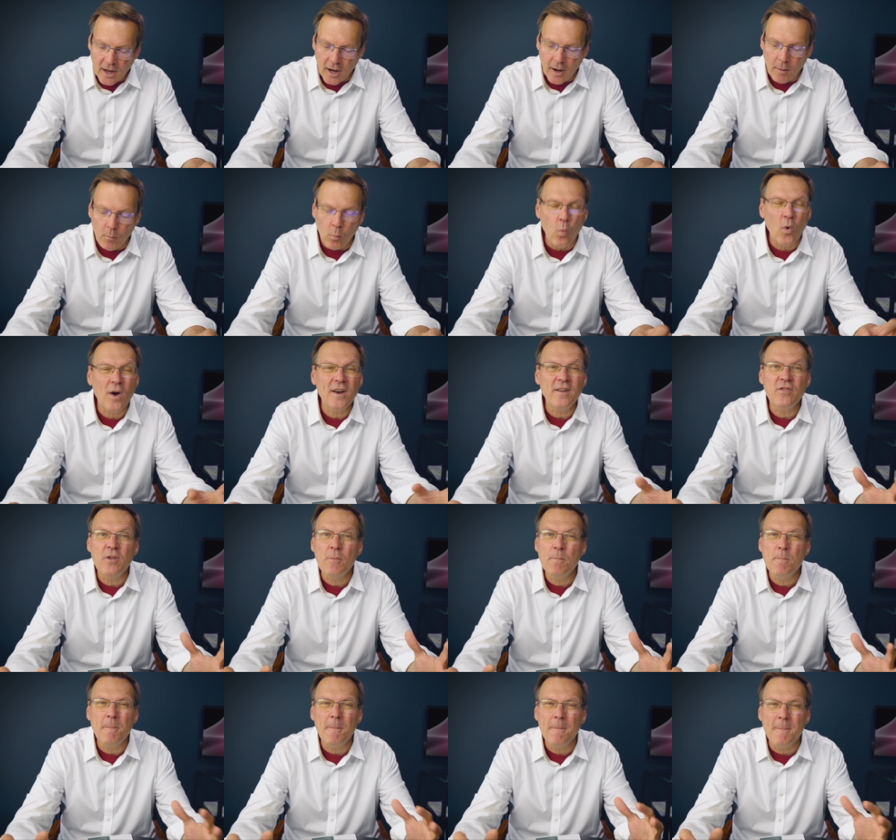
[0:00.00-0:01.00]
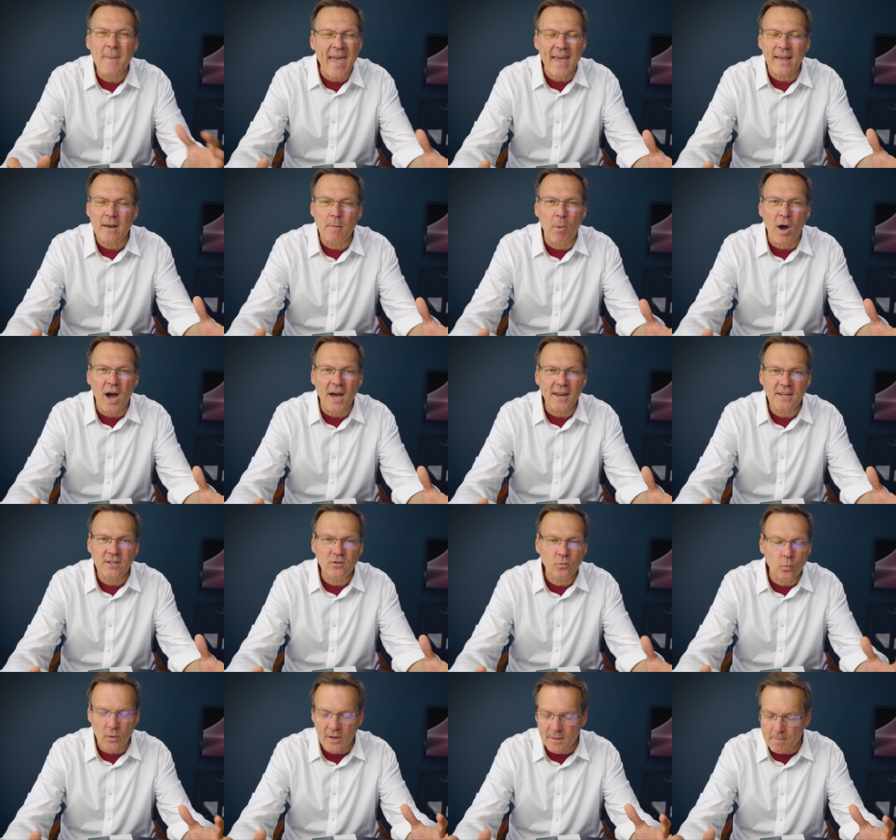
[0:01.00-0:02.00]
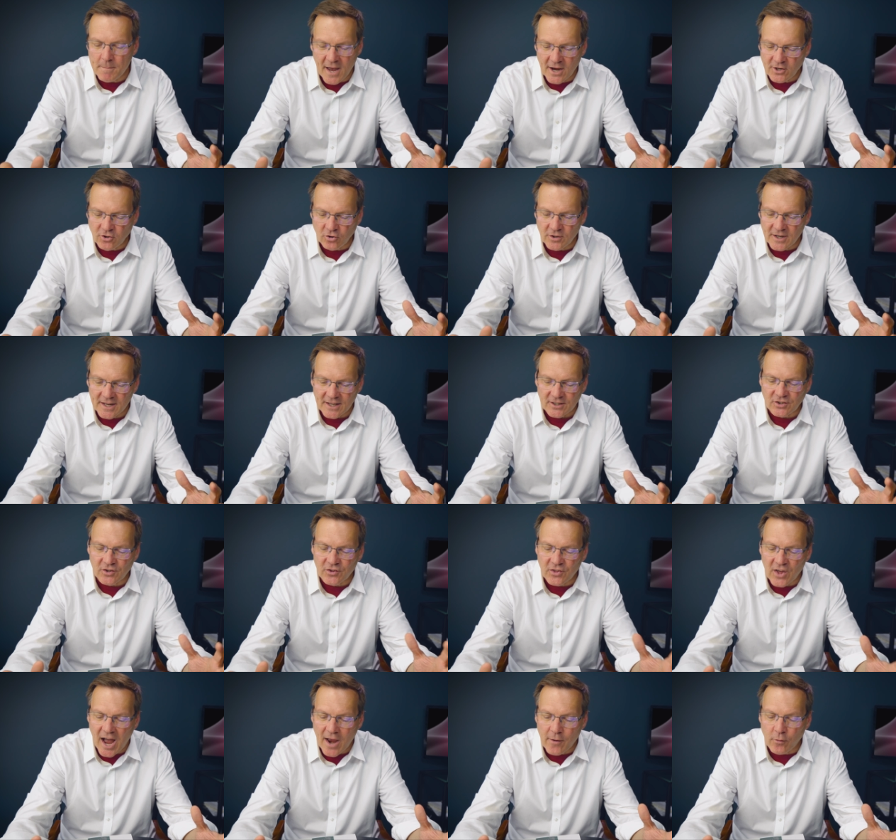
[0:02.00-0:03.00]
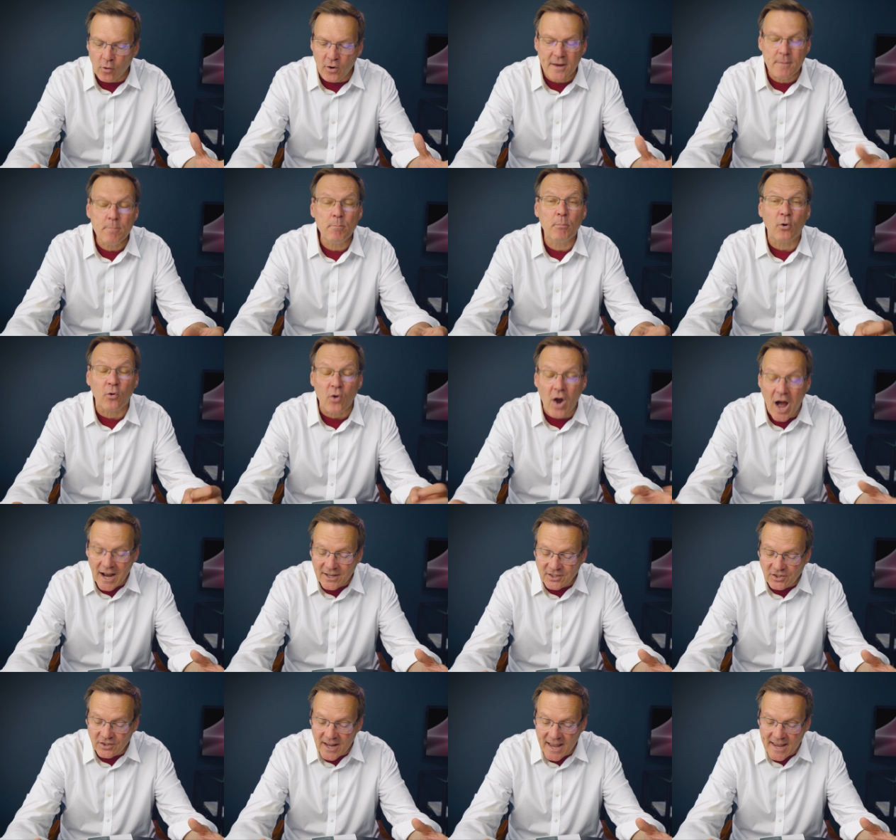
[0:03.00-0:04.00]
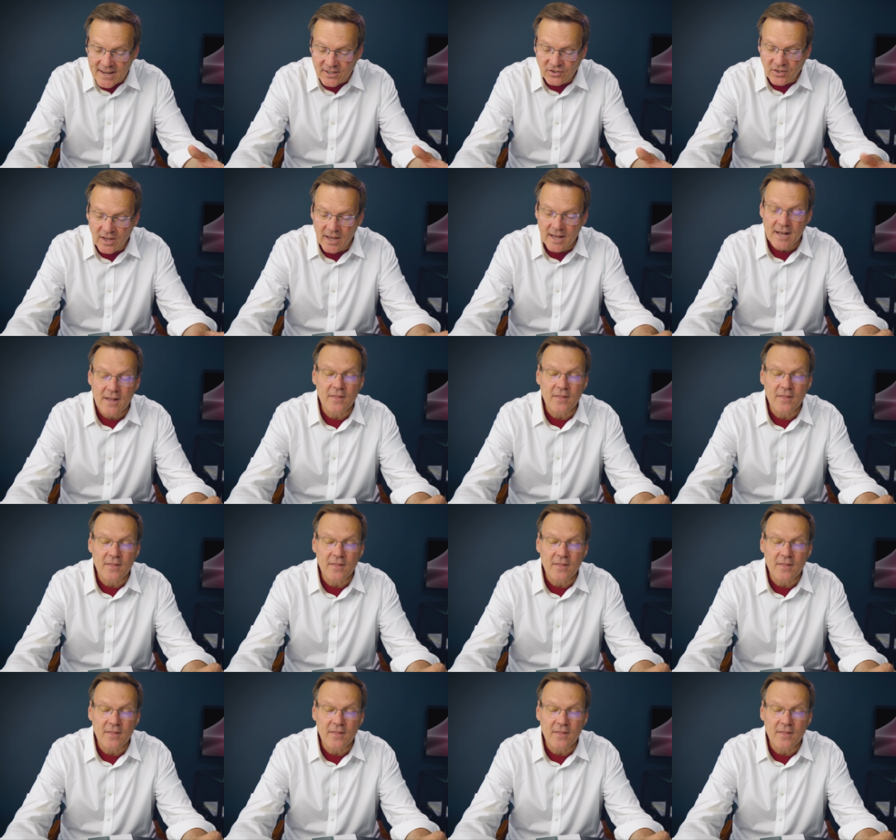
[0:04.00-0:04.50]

One of the antibodies we measured is thyroid peroxidase.